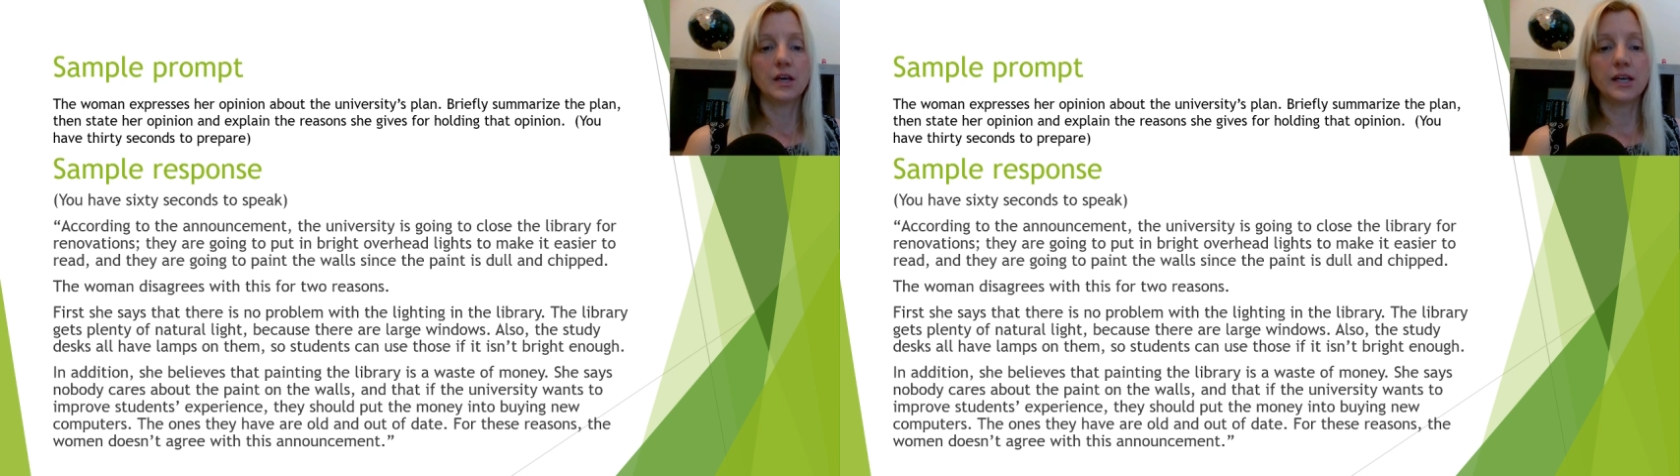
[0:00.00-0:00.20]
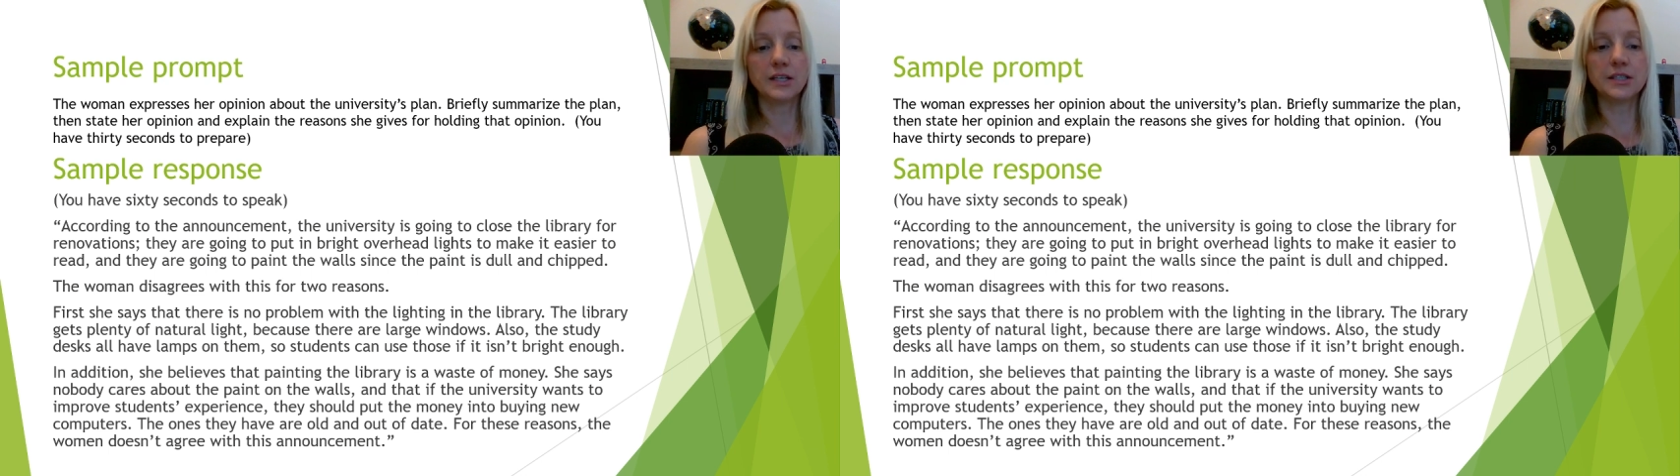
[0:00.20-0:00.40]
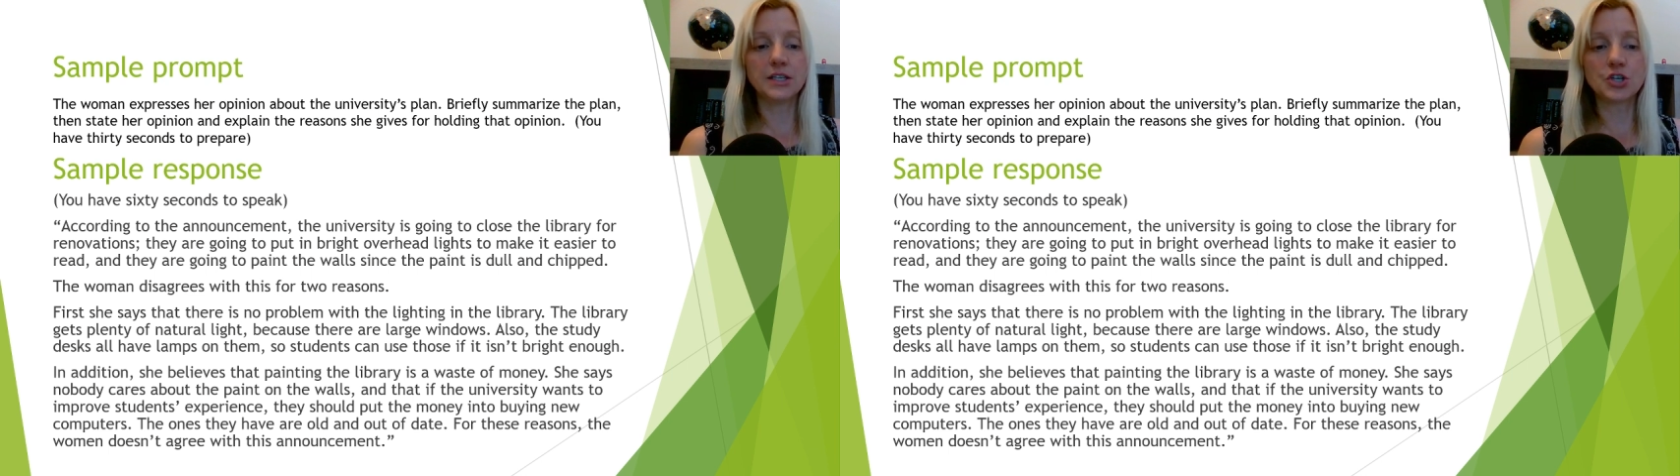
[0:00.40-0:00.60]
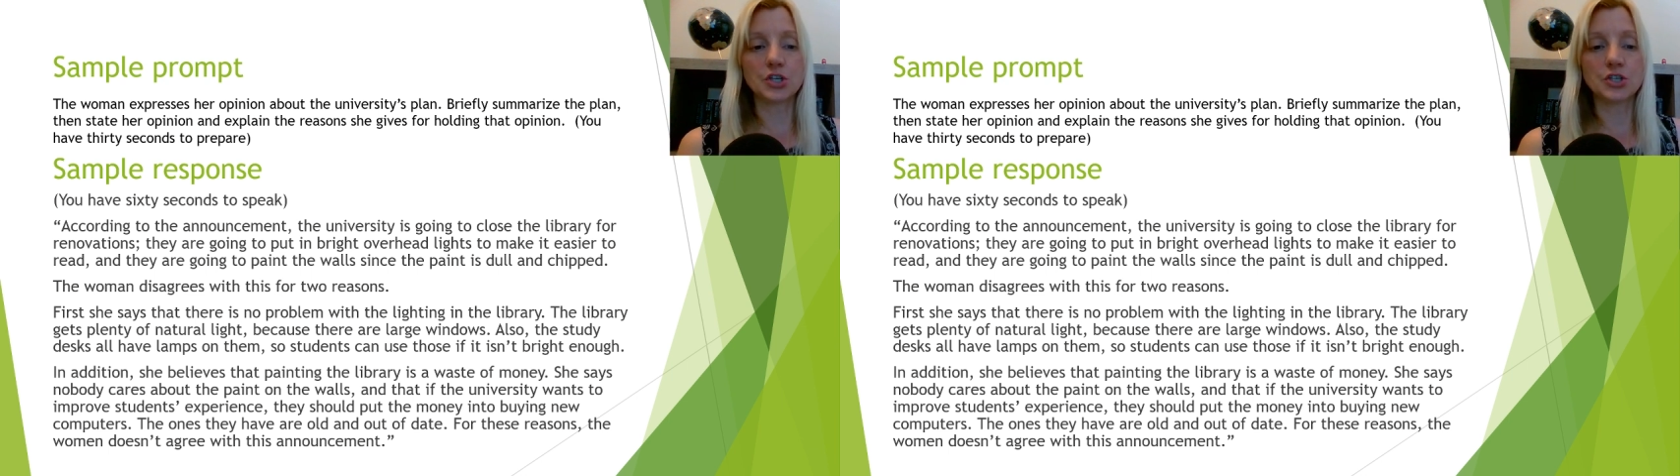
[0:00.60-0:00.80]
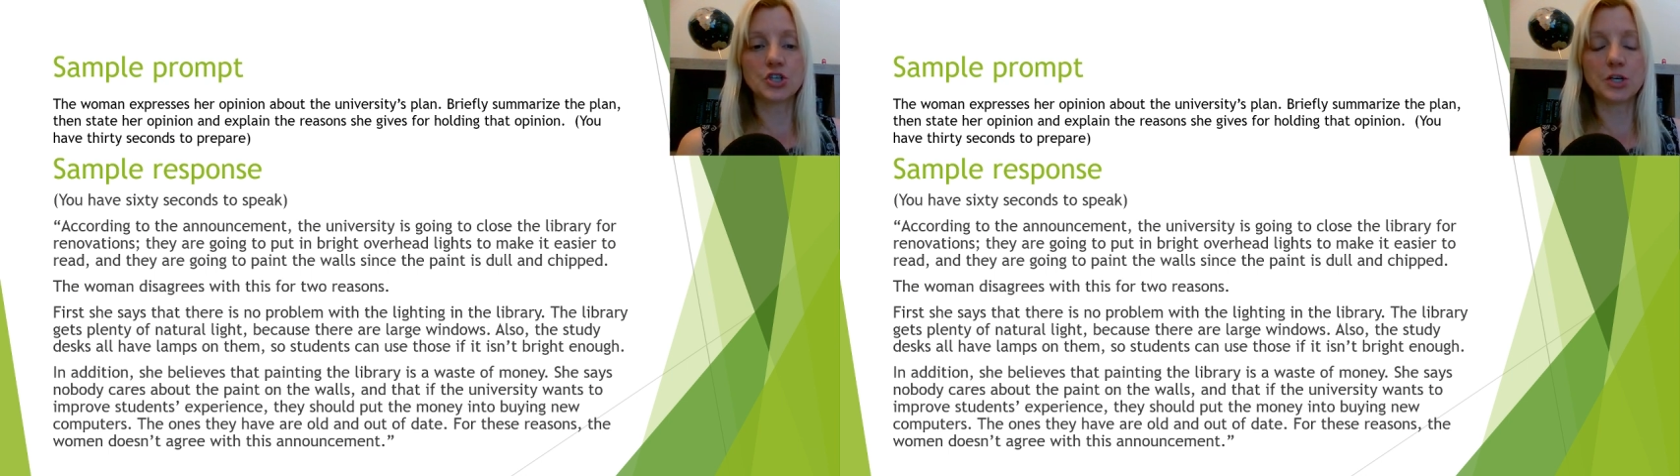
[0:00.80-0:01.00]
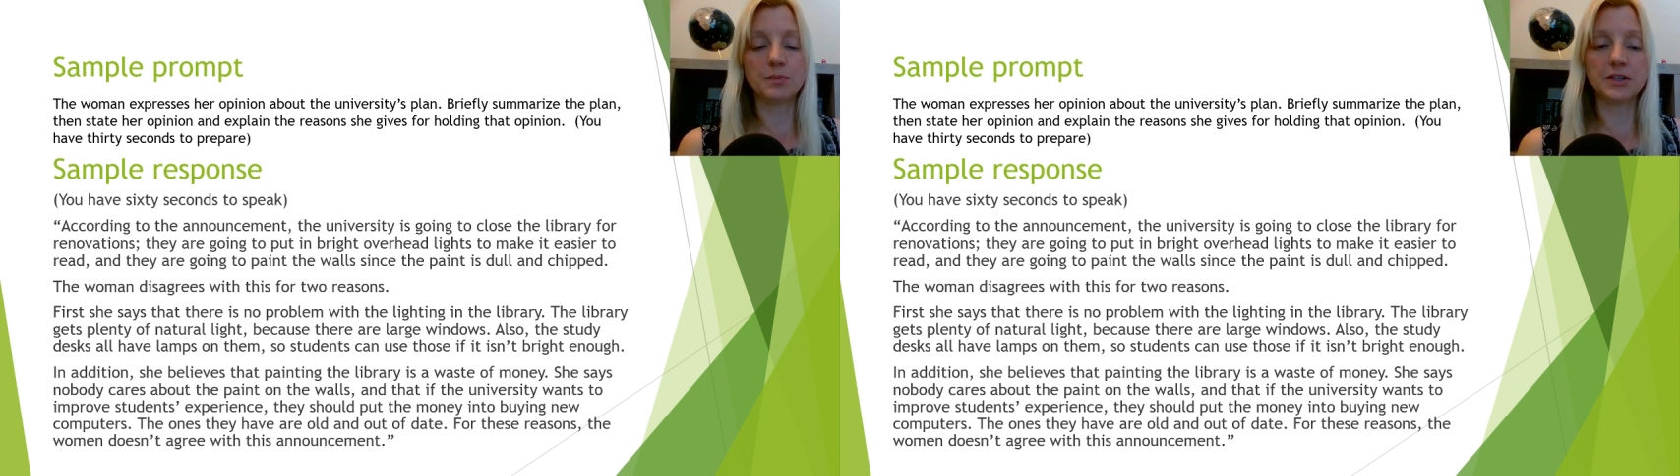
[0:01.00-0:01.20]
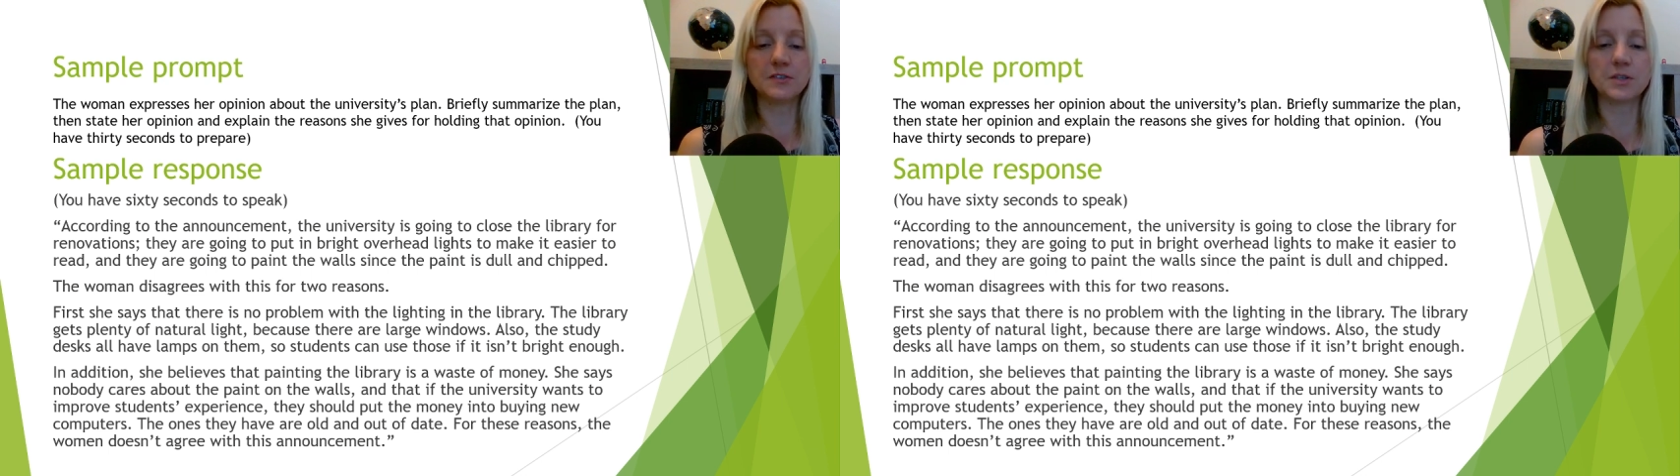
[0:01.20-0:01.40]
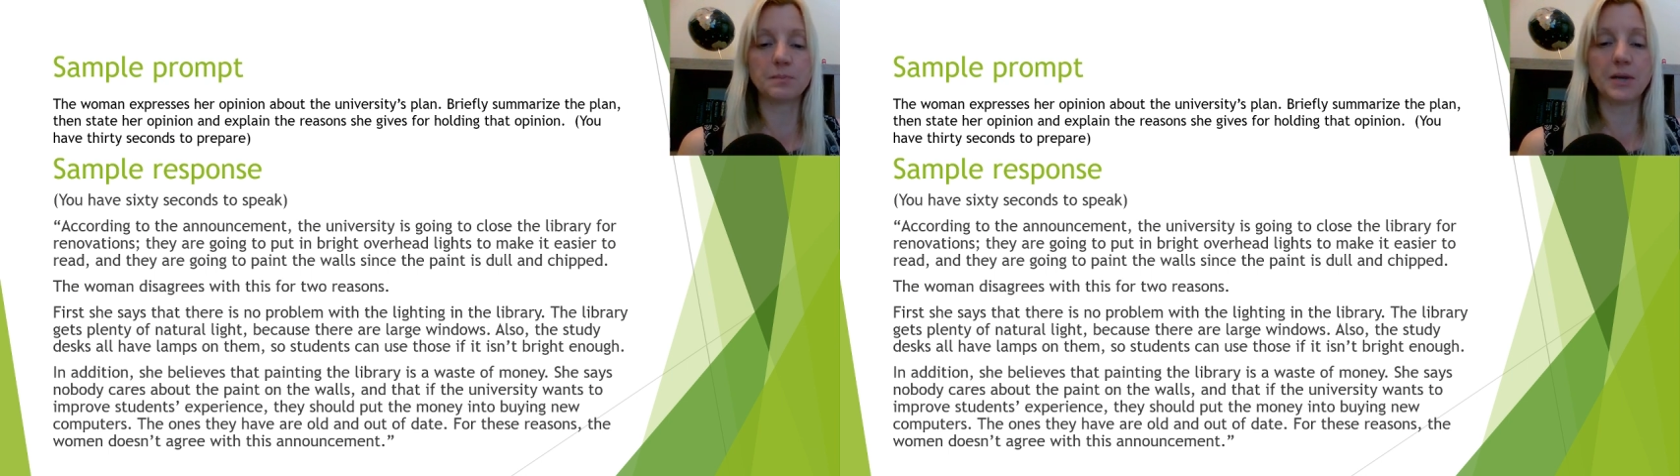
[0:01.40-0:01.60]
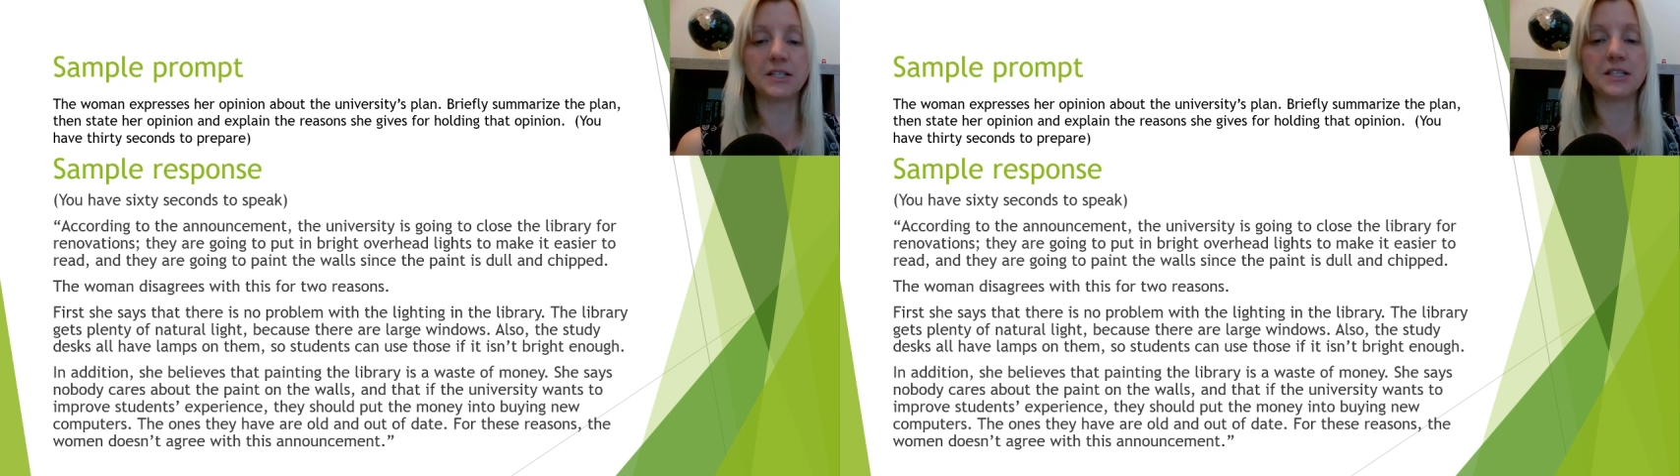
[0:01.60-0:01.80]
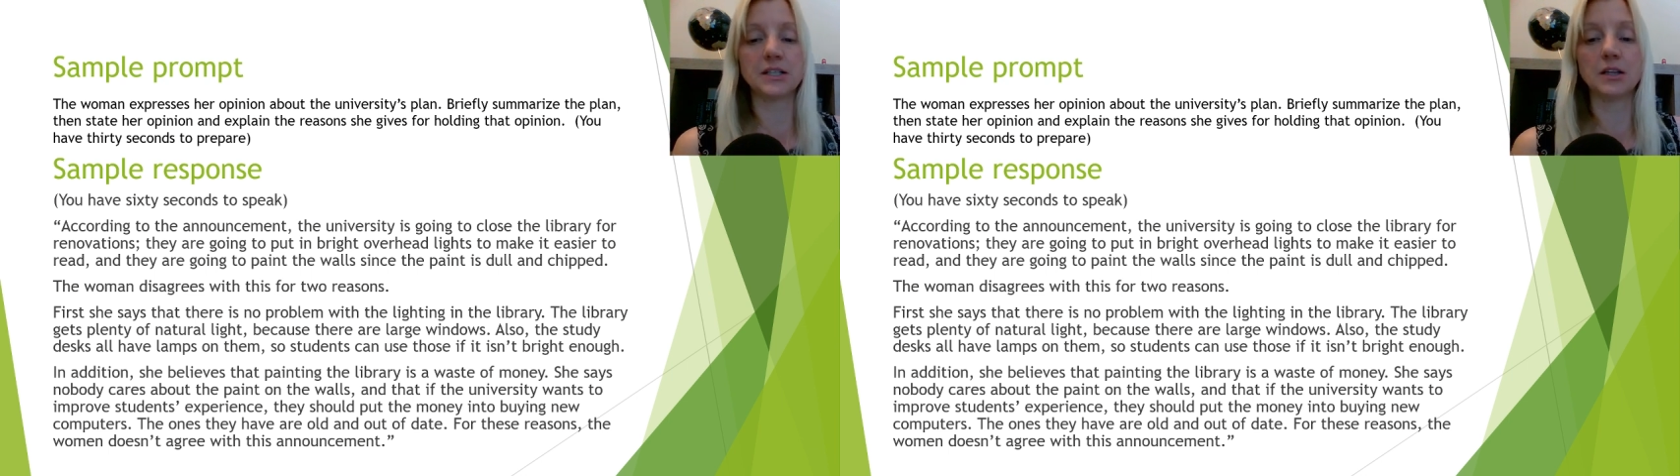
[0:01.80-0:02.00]
In addition, she believes that
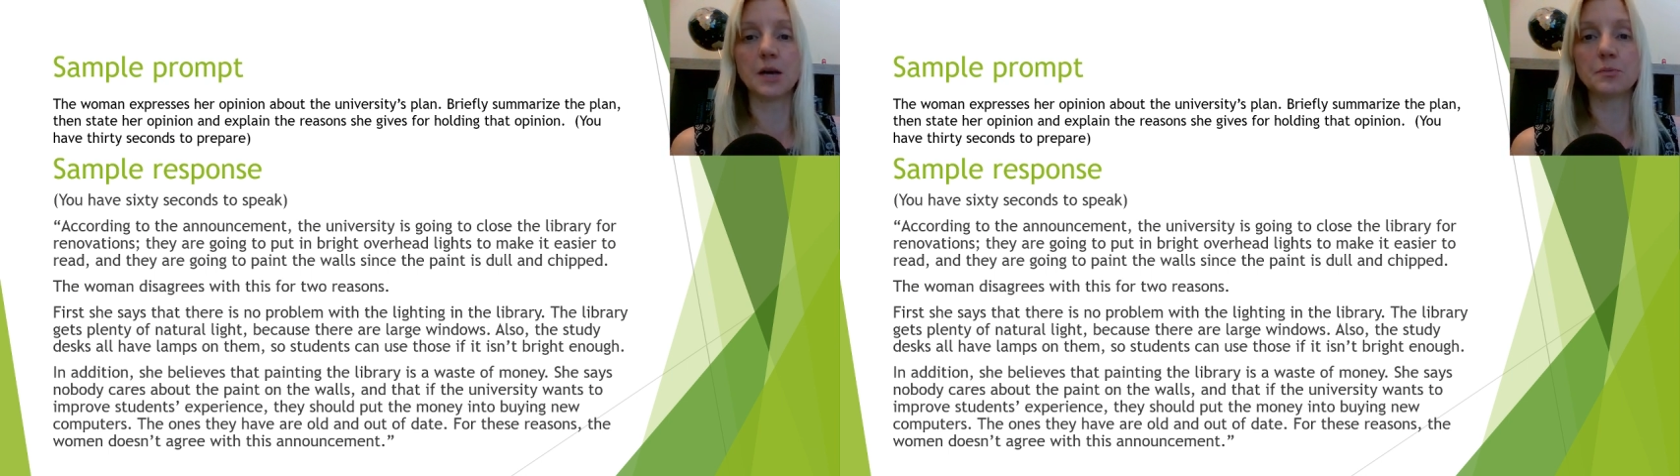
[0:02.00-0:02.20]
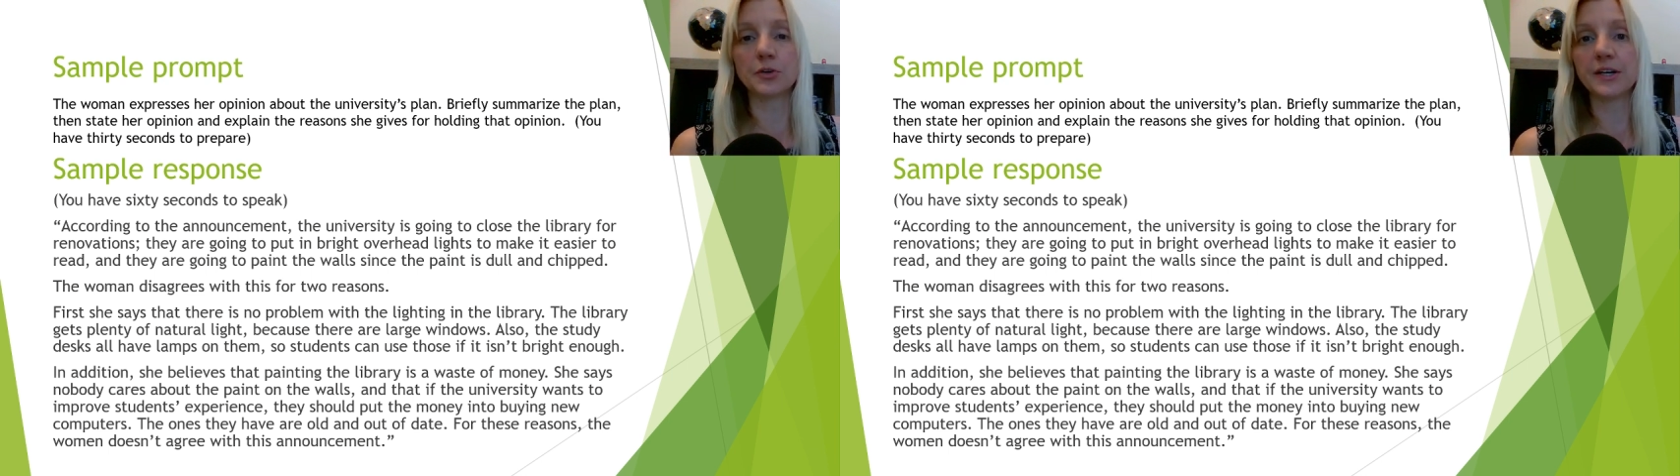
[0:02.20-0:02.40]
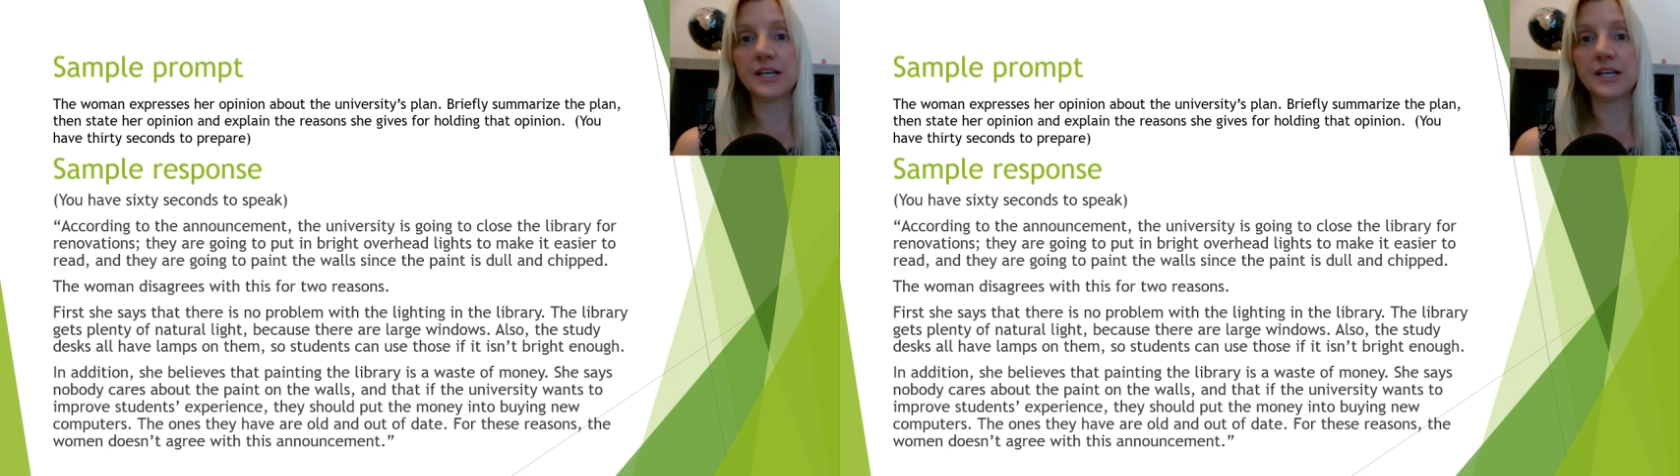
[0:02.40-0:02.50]
painting the library